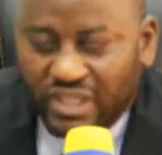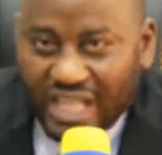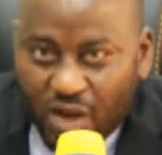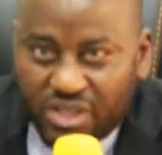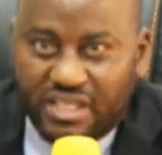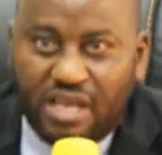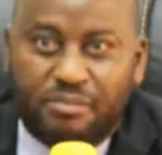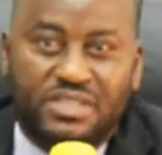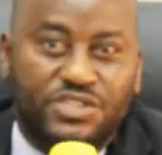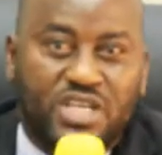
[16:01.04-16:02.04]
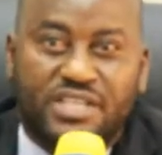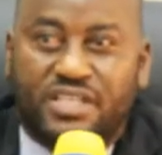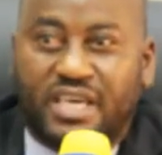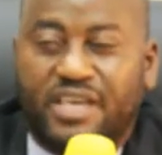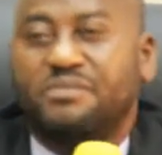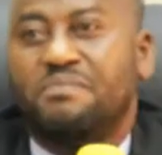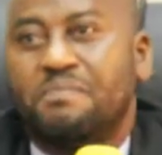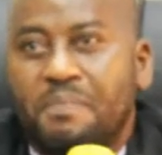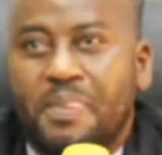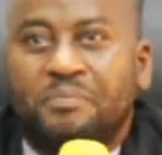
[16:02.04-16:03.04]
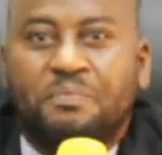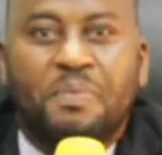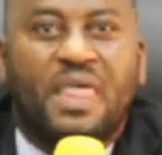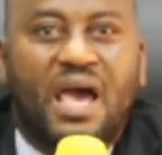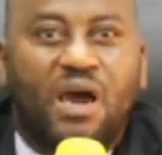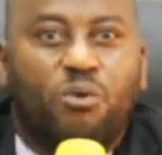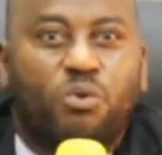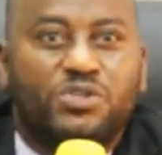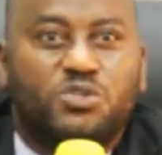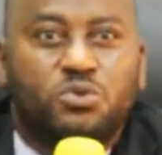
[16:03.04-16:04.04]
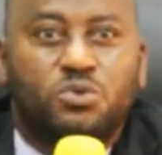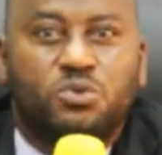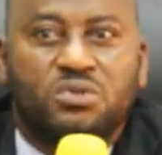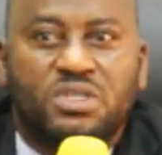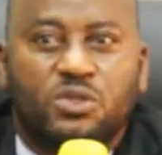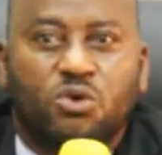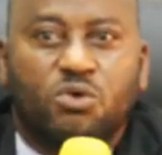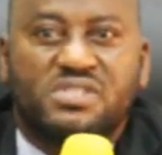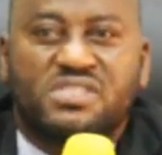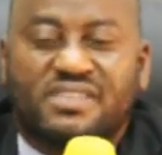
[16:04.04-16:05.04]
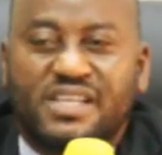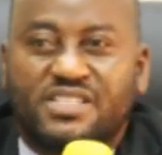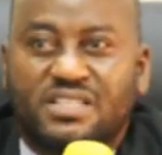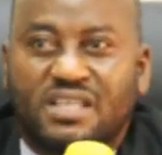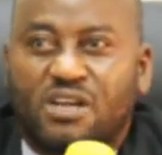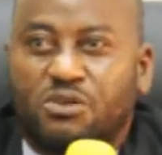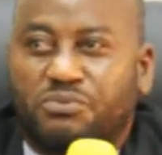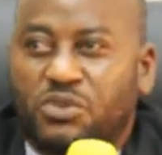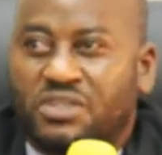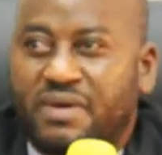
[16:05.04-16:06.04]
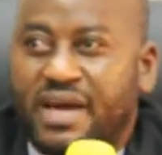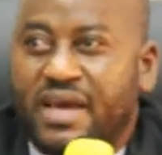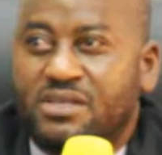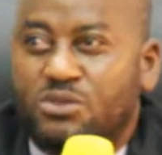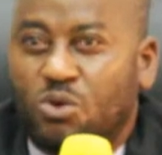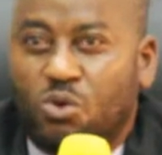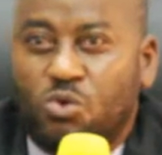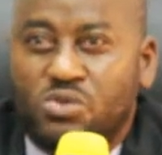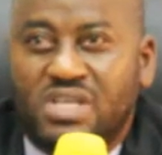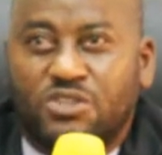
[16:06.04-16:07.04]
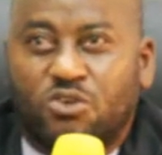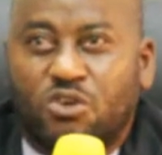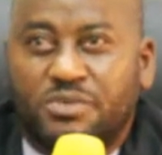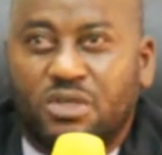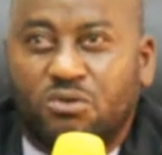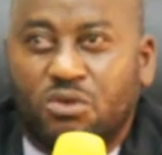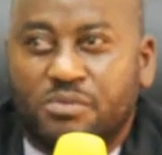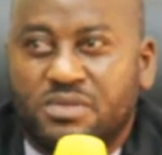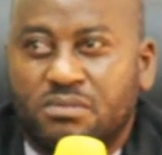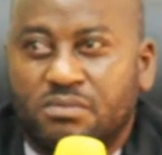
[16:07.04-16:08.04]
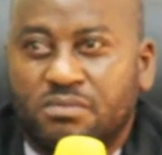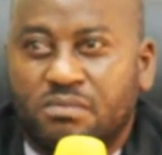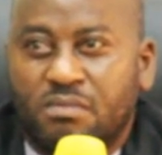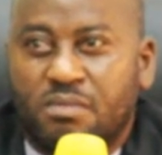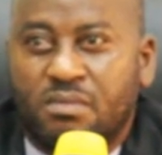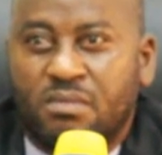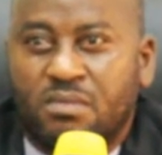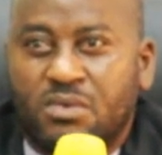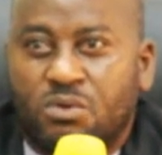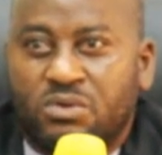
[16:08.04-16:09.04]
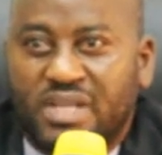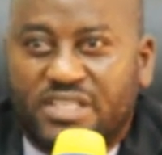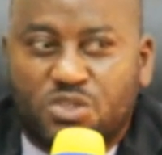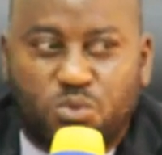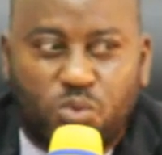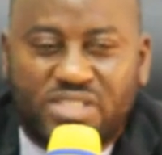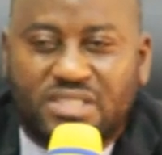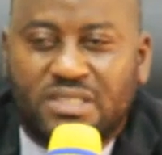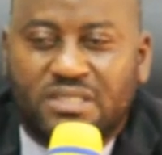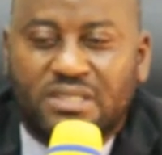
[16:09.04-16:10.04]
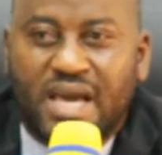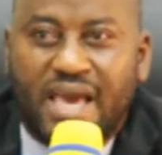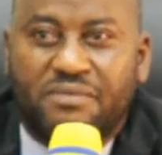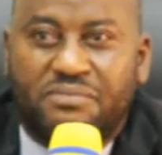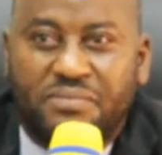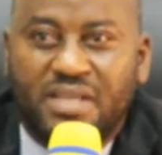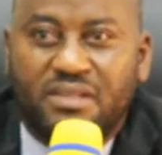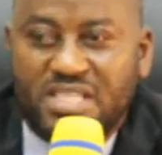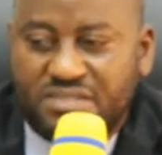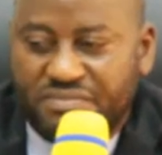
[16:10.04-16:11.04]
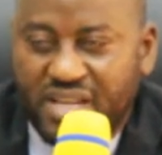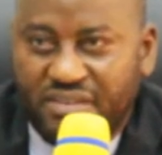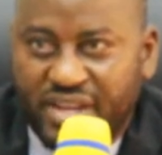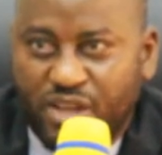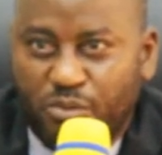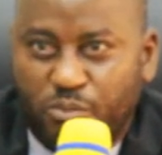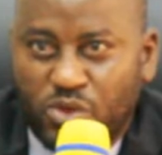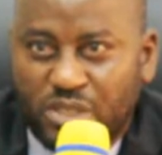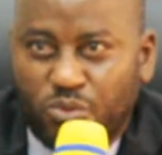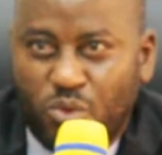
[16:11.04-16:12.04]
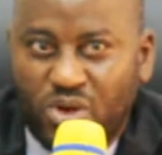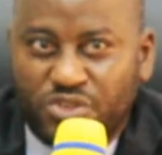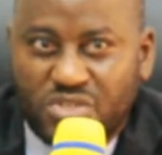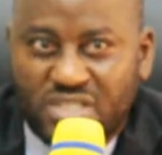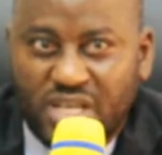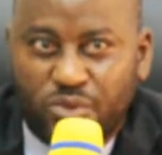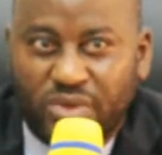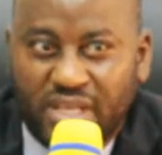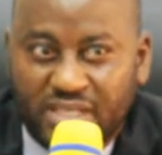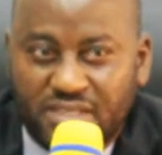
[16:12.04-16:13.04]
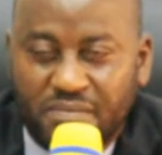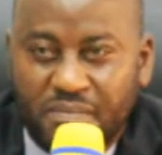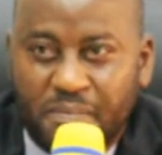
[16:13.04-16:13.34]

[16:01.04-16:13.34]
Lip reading: now that I'm in charge again, I want to, you know, strengthen and fortify those anti-corruption clubs. That is what I feel is very, very important. We want to start doing that.